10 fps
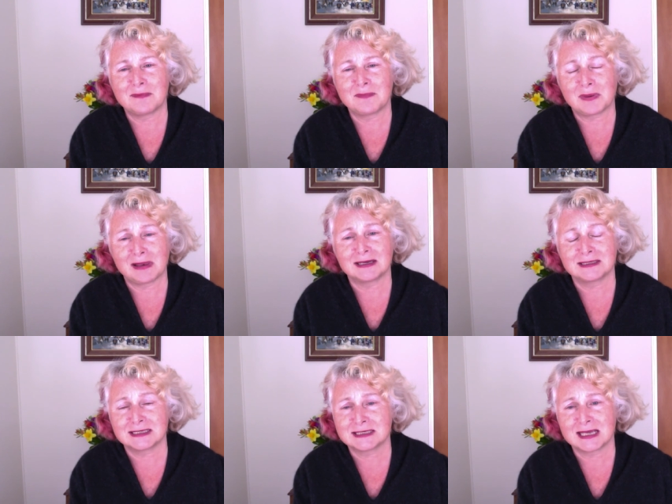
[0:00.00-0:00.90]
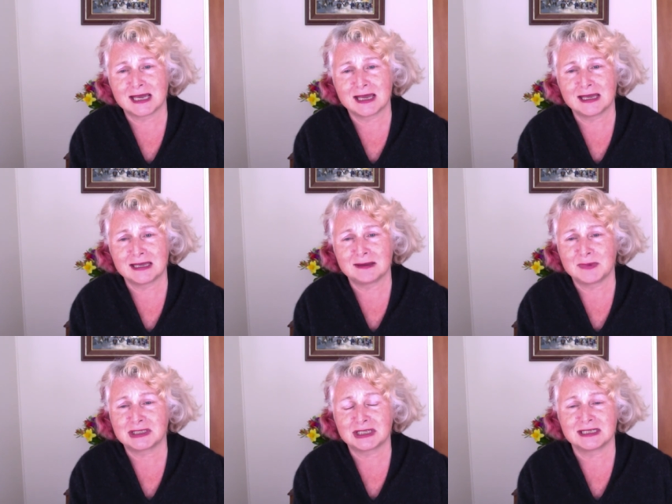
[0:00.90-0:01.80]
plug to say, a
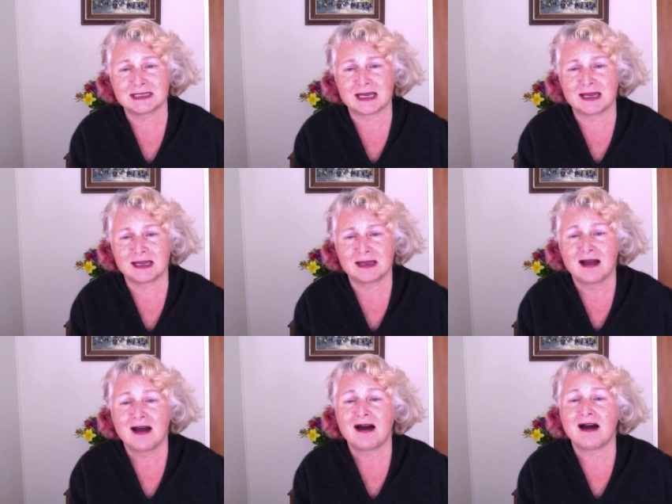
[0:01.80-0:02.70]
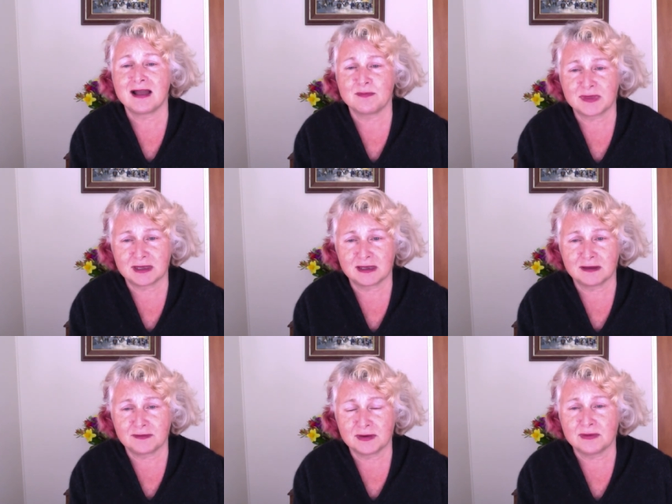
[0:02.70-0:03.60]
mention to say, I am thinking
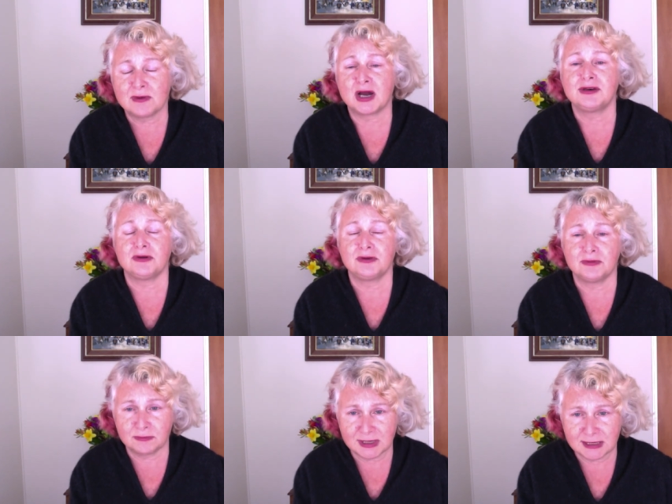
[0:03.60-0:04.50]
of you. I know you're really,